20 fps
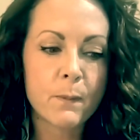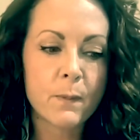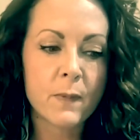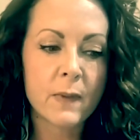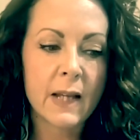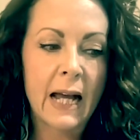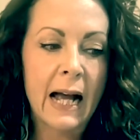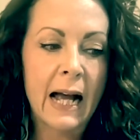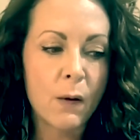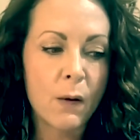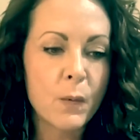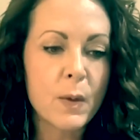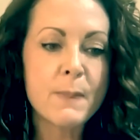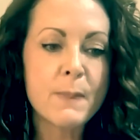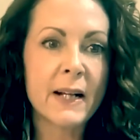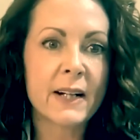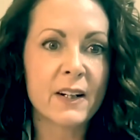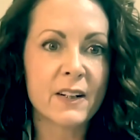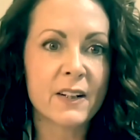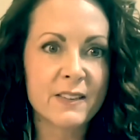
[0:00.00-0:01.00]
how we
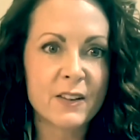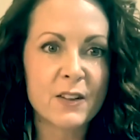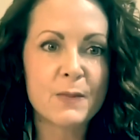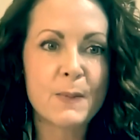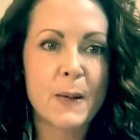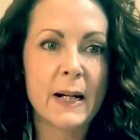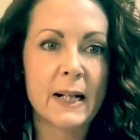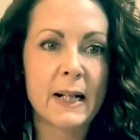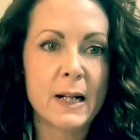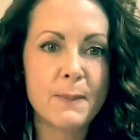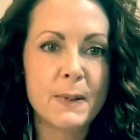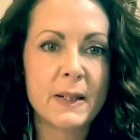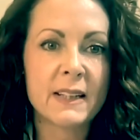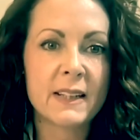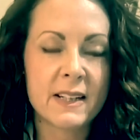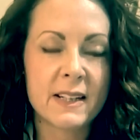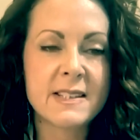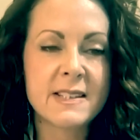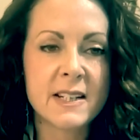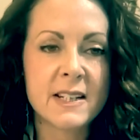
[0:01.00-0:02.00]
pick ourselves back up and
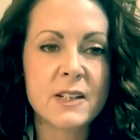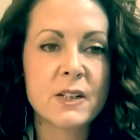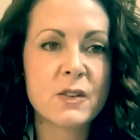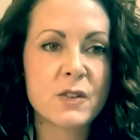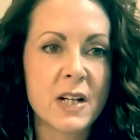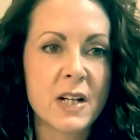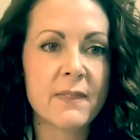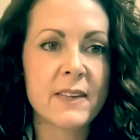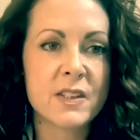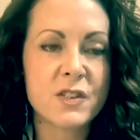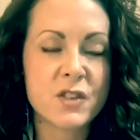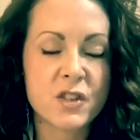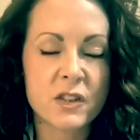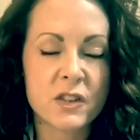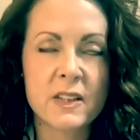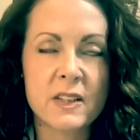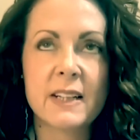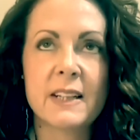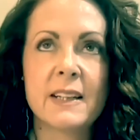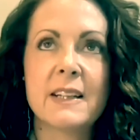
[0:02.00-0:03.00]
continue down the
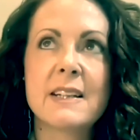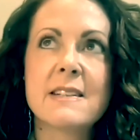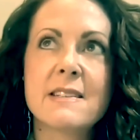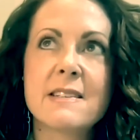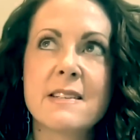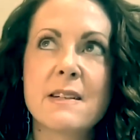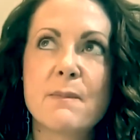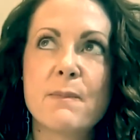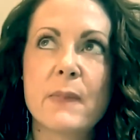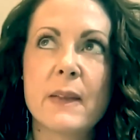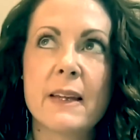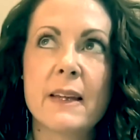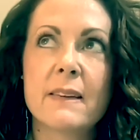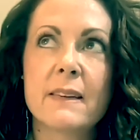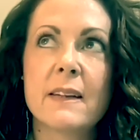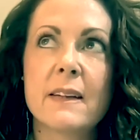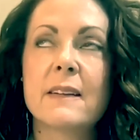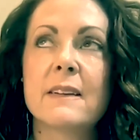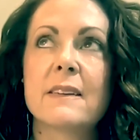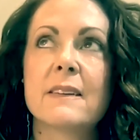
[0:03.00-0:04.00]
journey is something
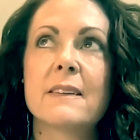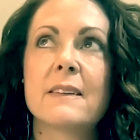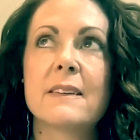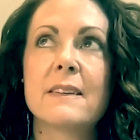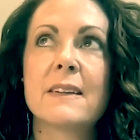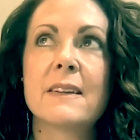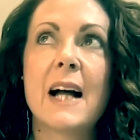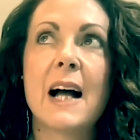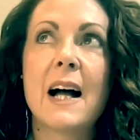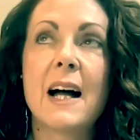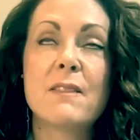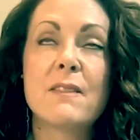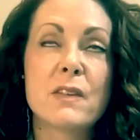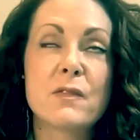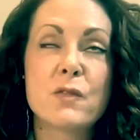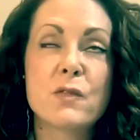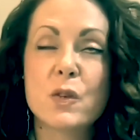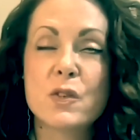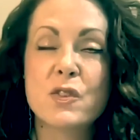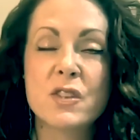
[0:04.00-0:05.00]
that I've
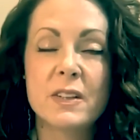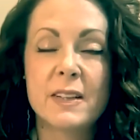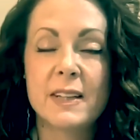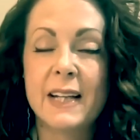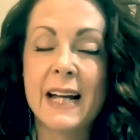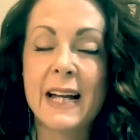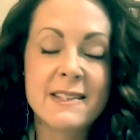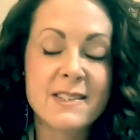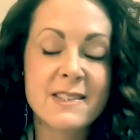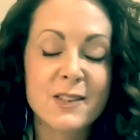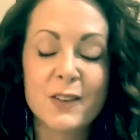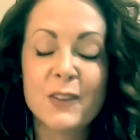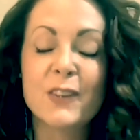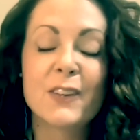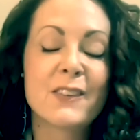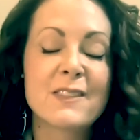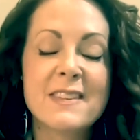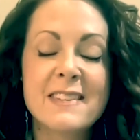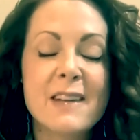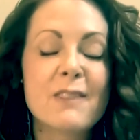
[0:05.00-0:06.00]
unfortunately had to
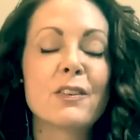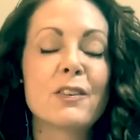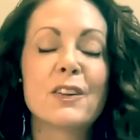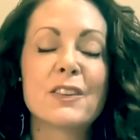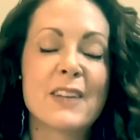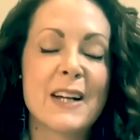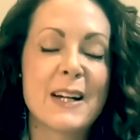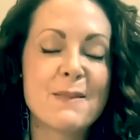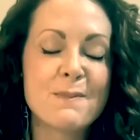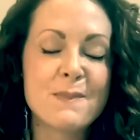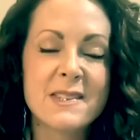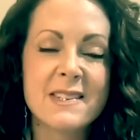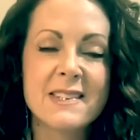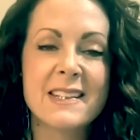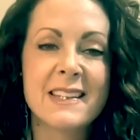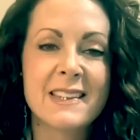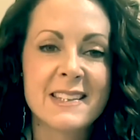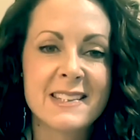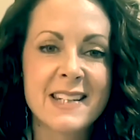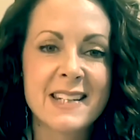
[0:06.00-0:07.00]
learn several times
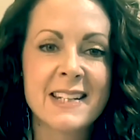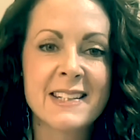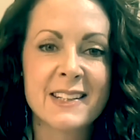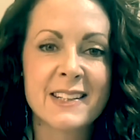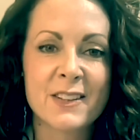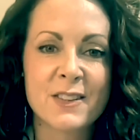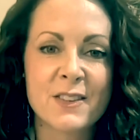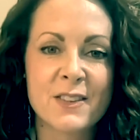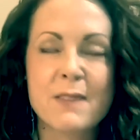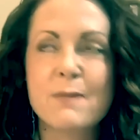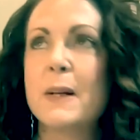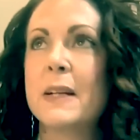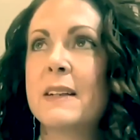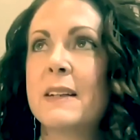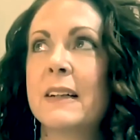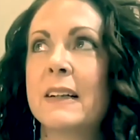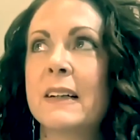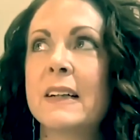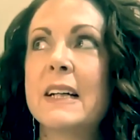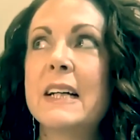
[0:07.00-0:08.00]
in the 10 years I've been
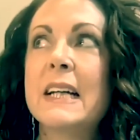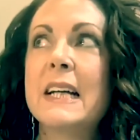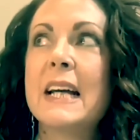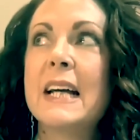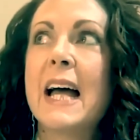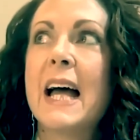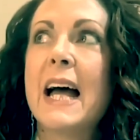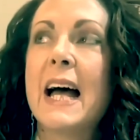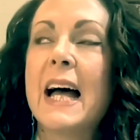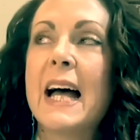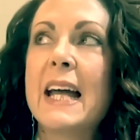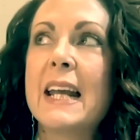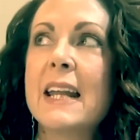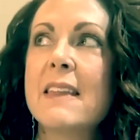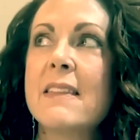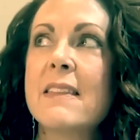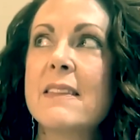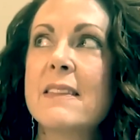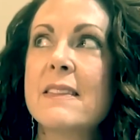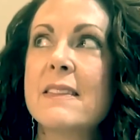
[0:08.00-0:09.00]
here. And
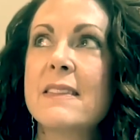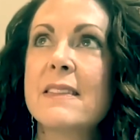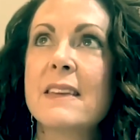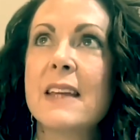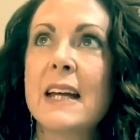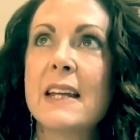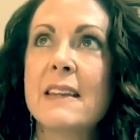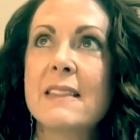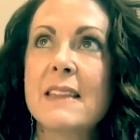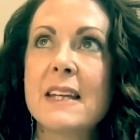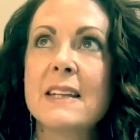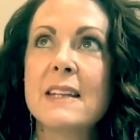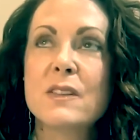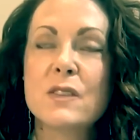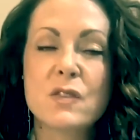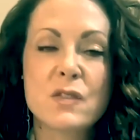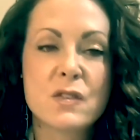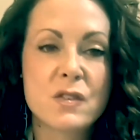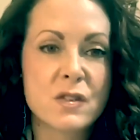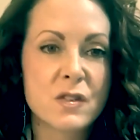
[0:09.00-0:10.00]
I think
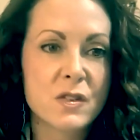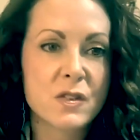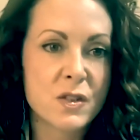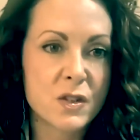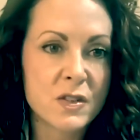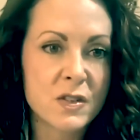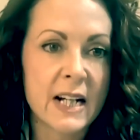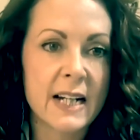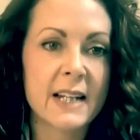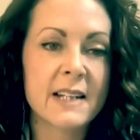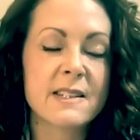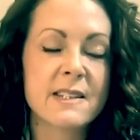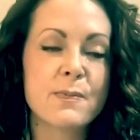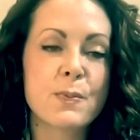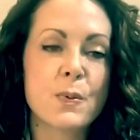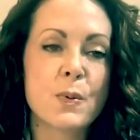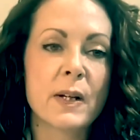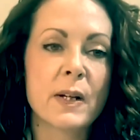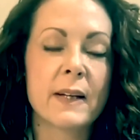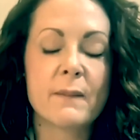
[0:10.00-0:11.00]
to Diane's
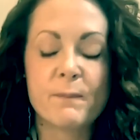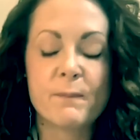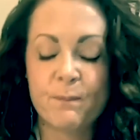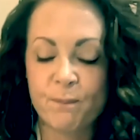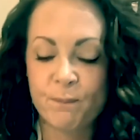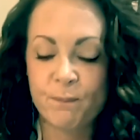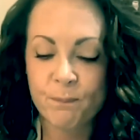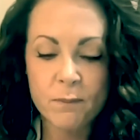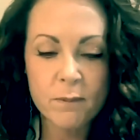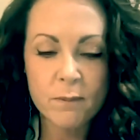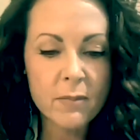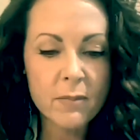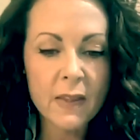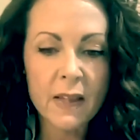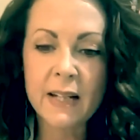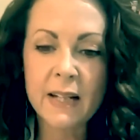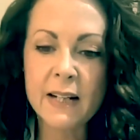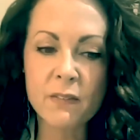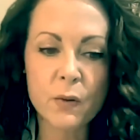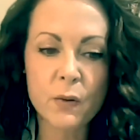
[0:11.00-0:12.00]
point
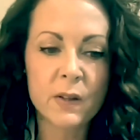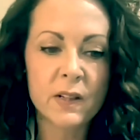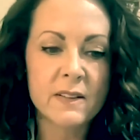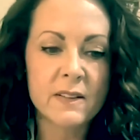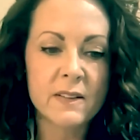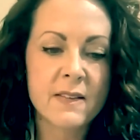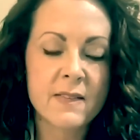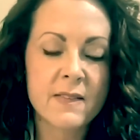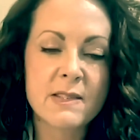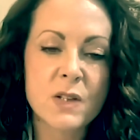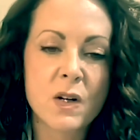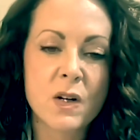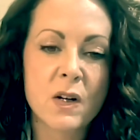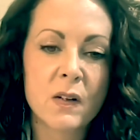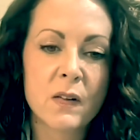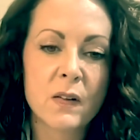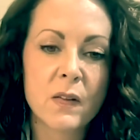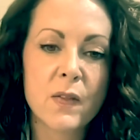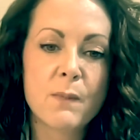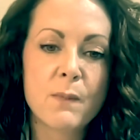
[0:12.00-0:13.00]
and everyone else on this
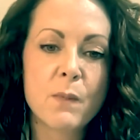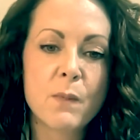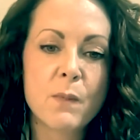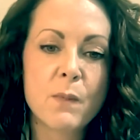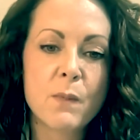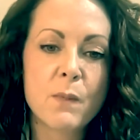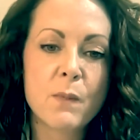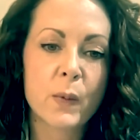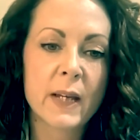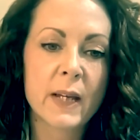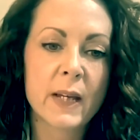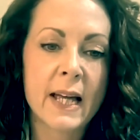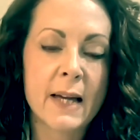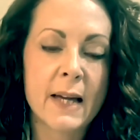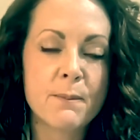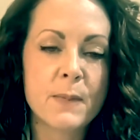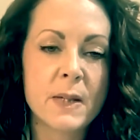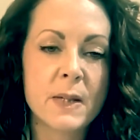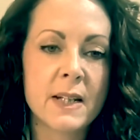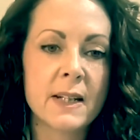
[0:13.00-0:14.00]
call, the more we
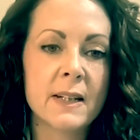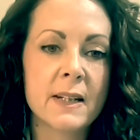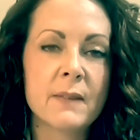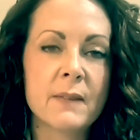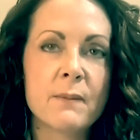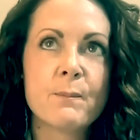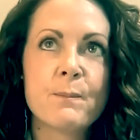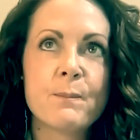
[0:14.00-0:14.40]
can be